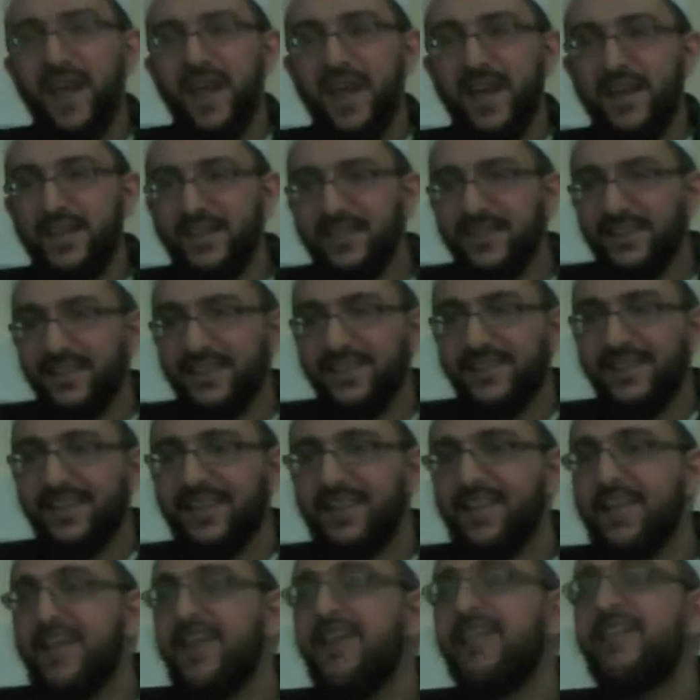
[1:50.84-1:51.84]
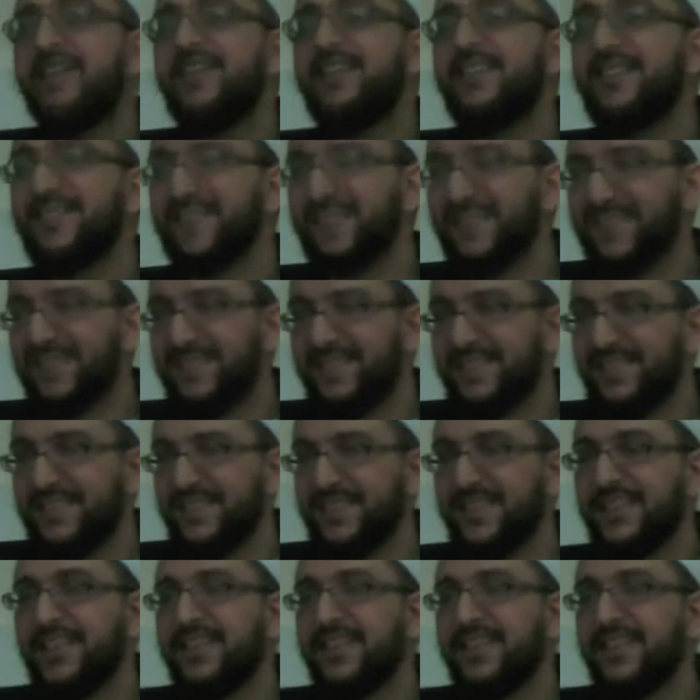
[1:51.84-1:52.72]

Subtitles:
any uncleanliness.